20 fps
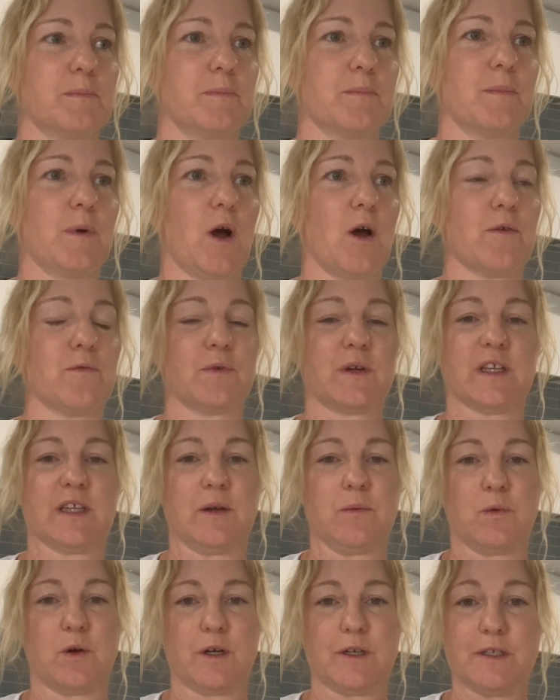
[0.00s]
I really
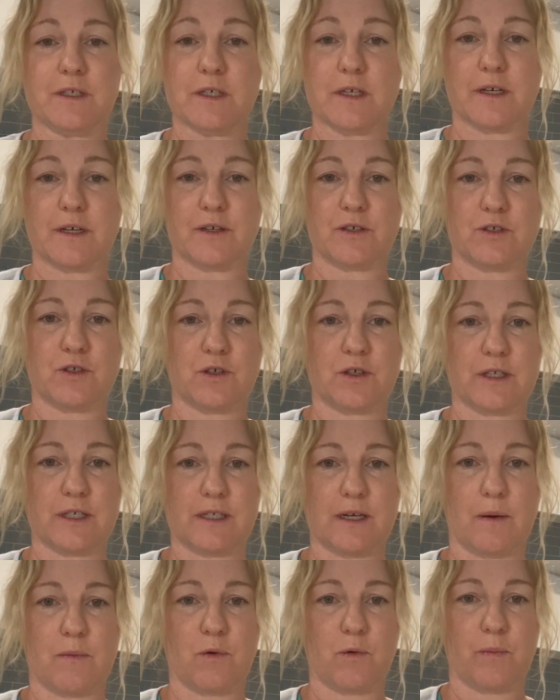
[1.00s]
wanted to do the
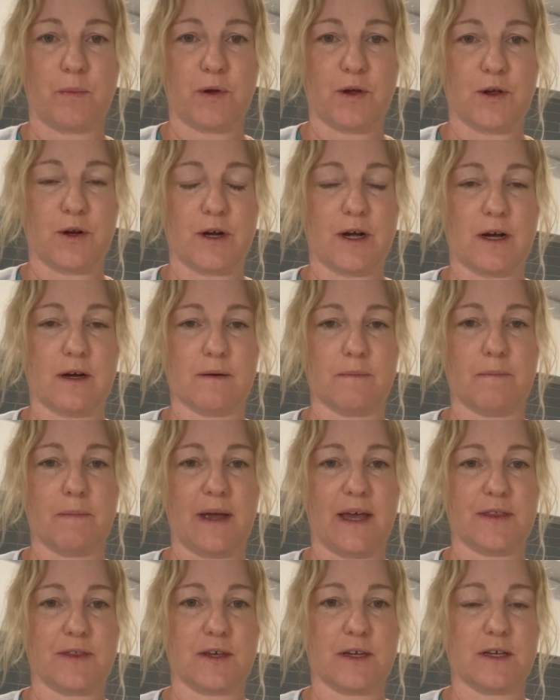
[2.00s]
double burner
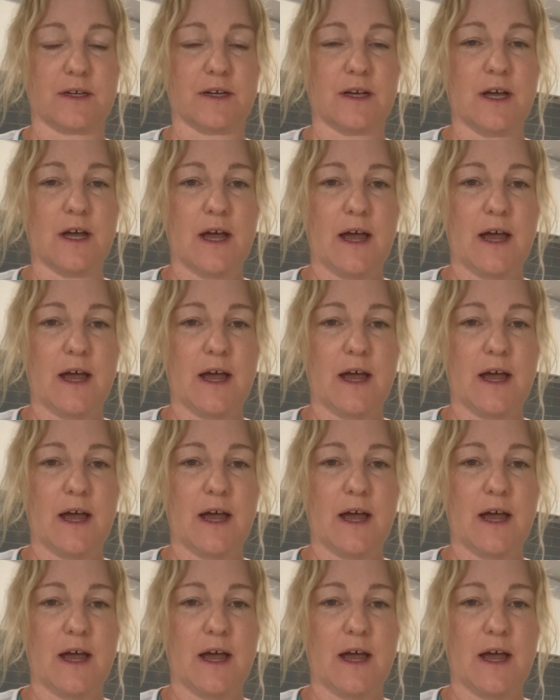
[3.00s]
method.